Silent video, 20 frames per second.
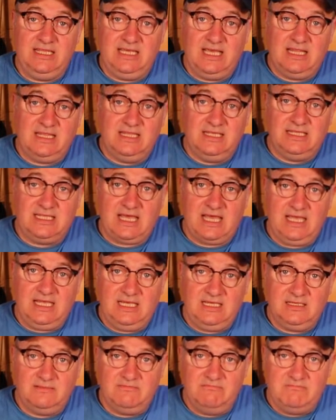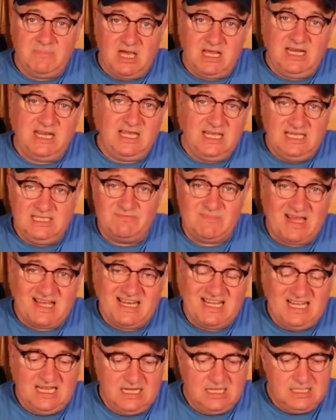at the end of the day. Money is
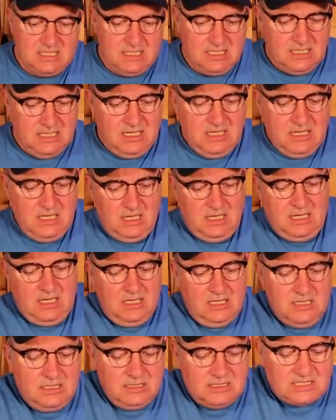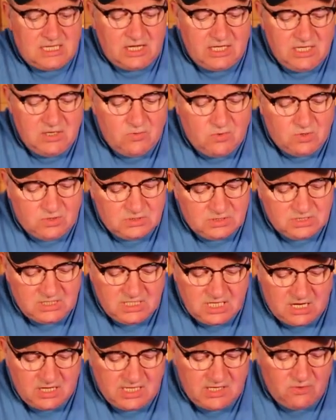money. So you want,
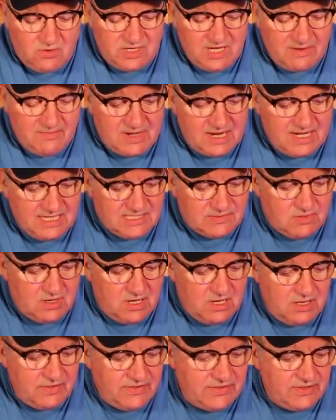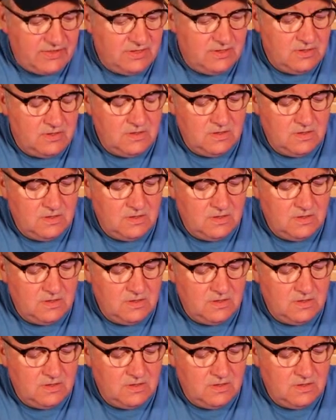you know, you want your money's worth.